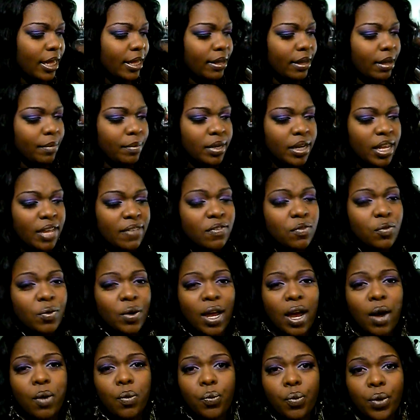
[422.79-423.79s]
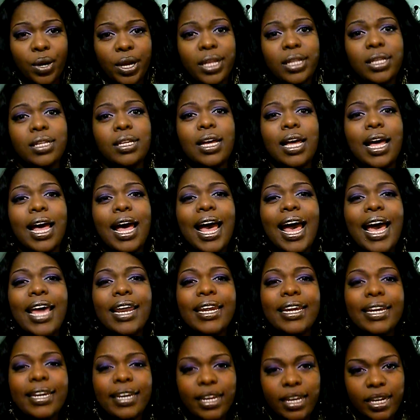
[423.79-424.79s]
I mean, everywhere I went, I
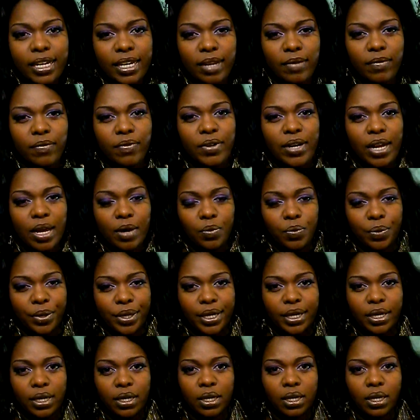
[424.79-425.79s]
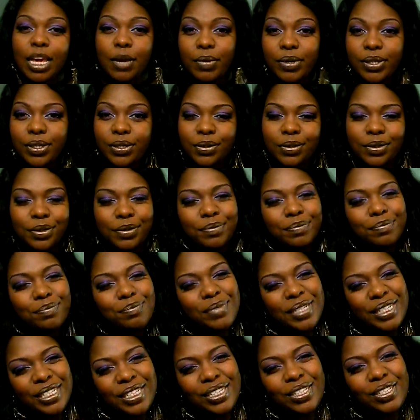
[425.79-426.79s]
had a nickname for that week. It was called
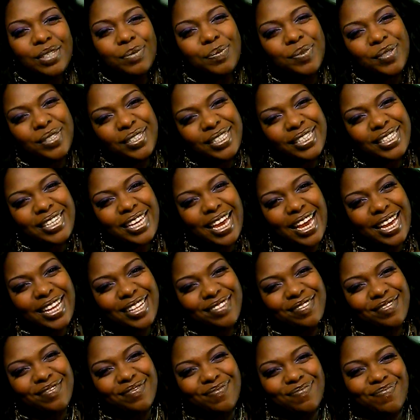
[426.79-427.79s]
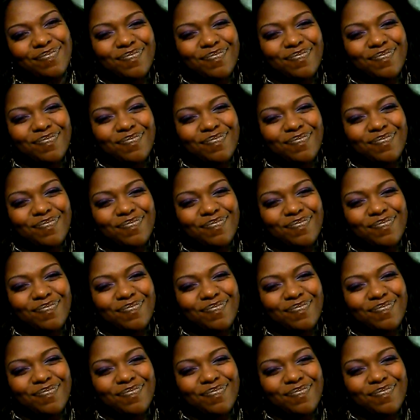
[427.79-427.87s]
Midging the Pussycat.